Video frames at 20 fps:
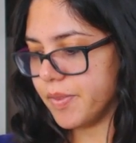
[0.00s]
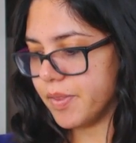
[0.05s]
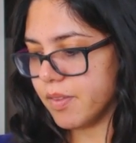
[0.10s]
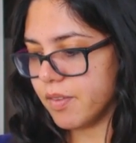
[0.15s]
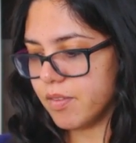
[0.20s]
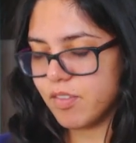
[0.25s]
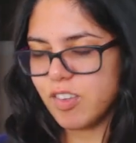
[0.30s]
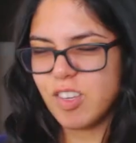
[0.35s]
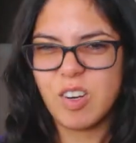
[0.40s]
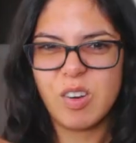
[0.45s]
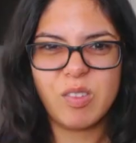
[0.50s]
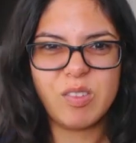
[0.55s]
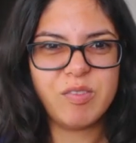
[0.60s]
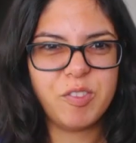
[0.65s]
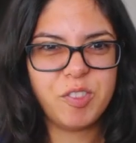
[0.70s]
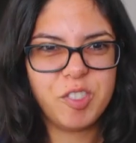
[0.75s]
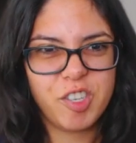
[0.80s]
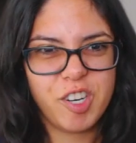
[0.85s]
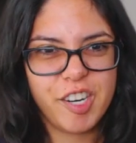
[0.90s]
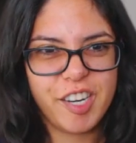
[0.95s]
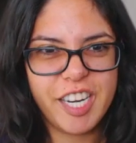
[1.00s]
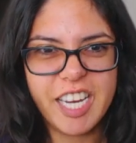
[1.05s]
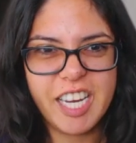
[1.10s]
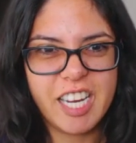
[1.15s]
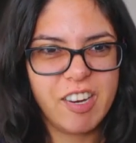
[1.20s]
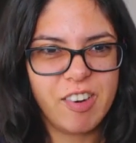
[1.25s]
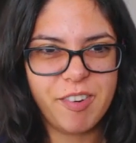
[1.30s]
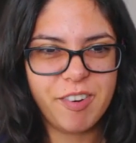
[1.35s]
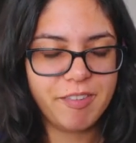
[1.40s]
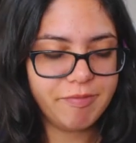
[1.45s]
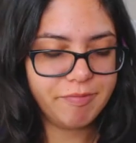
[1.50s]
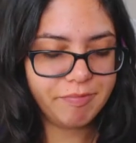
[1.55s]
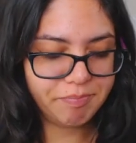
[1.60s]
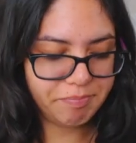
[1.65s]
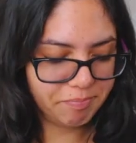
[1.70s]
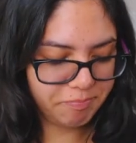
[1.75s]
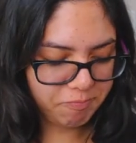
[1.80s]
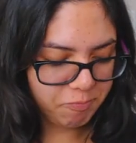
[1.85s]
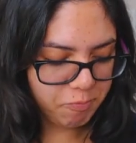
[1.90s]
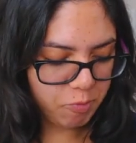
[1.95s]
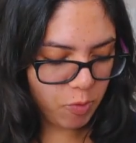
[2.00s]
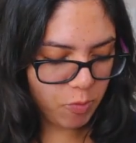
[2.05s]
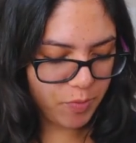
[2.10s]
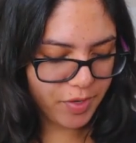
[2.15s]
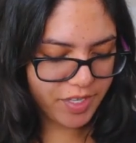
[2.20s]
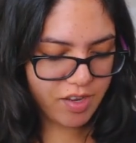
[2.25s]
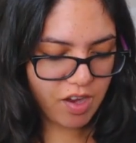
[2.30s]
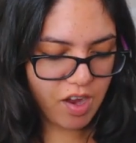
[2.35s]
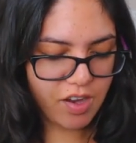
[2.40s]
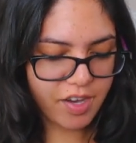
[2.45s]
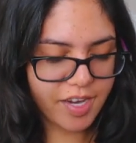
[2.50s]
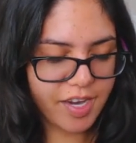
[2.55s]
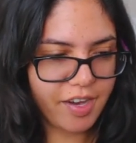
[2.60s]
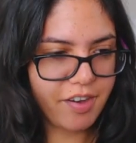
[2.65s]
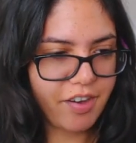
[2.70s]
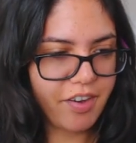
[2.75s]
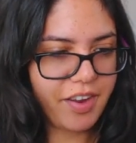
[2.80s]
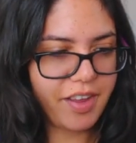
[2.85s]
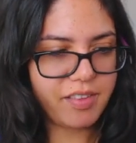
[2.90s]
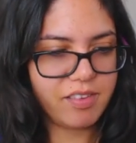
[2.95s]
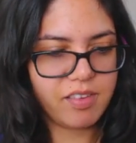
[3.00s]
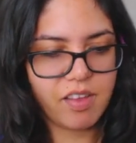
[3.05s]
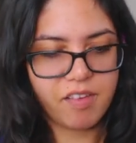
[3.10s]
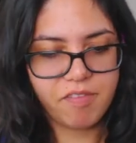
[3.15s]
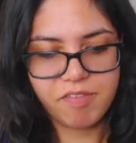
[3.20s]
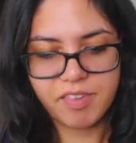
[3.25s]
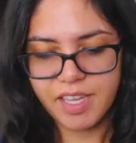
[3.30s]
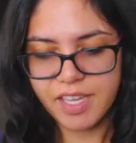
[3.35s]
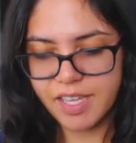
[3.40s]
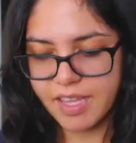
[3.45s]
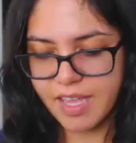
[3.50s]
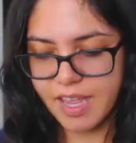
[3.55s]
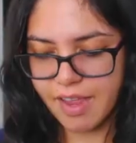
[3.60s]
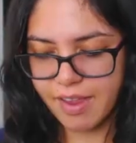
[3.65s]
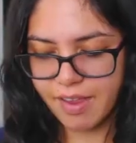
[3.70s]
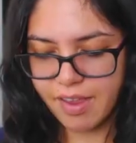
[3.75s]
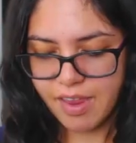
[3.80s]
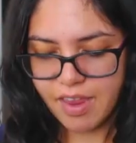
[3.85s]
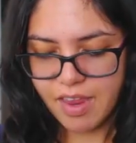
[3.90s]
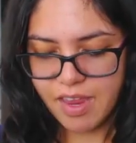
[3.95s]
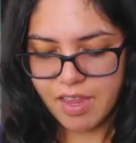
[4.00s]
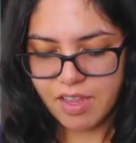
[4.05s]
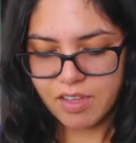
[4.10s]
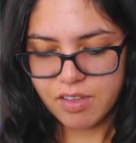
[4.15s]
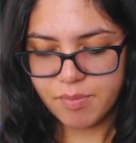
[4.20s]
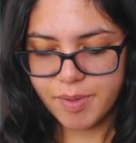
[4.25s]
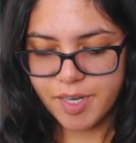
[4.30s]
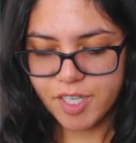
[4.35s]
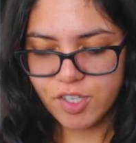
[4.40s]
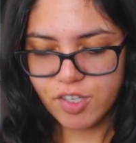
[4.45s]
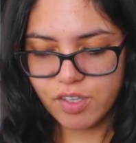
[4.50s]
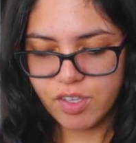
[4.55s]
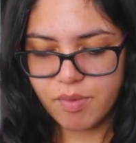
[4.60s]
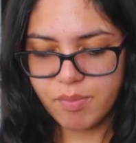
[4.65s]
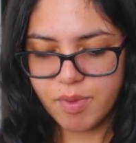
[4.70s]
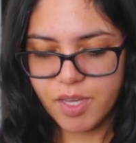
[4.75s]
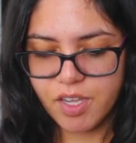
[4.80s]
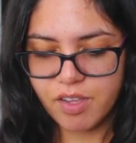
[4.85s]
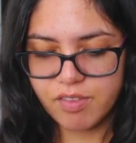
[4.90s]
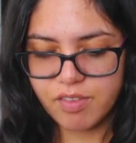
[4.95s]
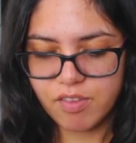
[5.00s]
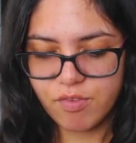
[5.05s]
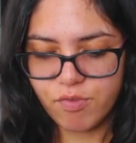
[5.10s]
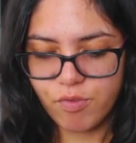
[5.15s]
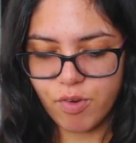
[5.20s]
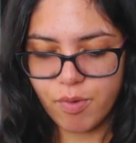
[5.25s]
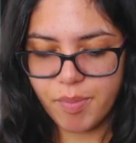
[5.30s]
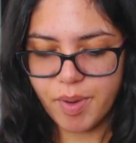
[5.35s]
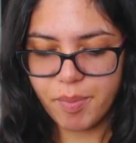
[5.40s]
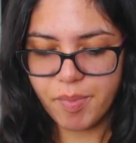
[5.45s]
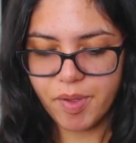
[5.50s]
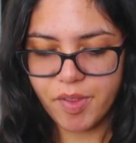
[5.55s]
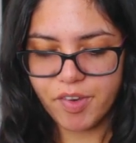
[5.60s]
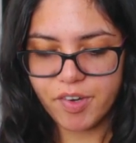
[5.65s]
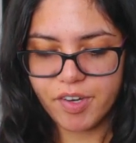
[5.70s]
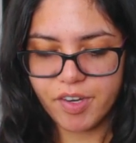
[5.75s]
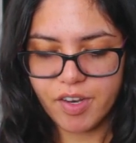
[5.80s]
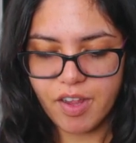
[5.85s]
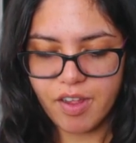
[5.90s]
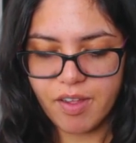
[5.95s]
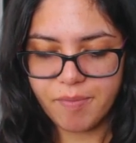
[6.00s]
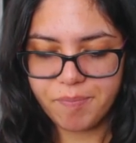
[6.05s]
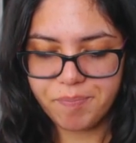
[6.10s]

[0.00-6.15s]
you know, dirty or full with dog hair and stuff like that, especially because it's for my mother-in-law.